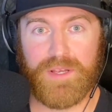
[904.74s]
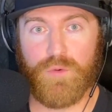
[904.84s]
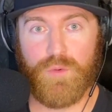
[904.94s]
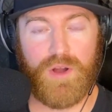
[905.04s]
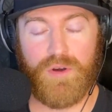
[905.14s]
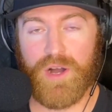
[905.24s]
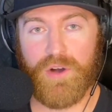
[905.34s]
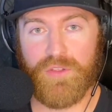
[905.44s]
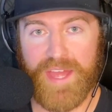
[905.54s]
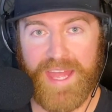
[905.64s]
like, wow,
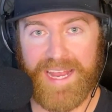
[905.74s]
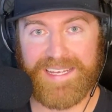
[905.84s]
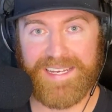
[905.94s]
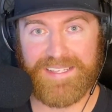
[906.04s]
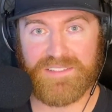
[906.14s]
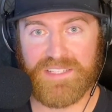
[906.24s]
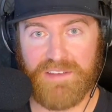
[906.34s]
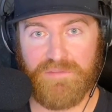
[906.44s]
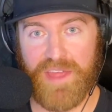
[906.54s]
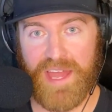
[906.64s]
how the heck can I
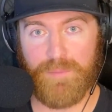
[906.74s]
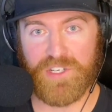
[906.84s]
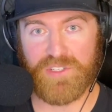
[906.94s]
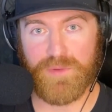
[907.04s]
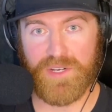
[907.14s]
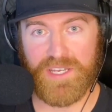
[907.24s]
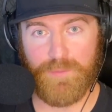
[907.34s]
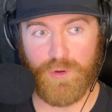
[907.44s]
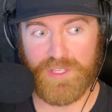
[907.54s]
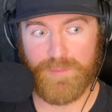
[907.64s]
save that much money?
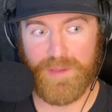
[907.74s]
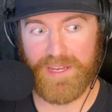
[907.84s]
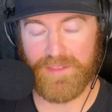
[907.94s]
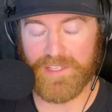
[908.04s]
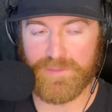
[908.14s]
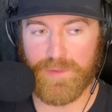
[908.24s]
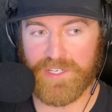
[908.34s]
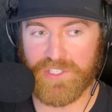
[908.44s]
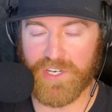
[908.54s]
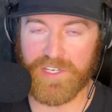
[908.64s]
I'm only making this
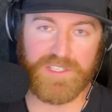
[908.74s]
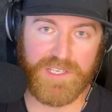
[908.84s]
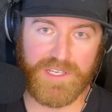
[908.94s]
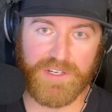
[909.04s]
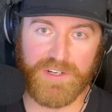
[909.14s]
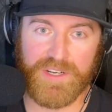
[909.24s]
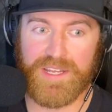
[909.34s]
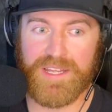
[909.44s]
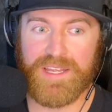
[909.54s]
much a year.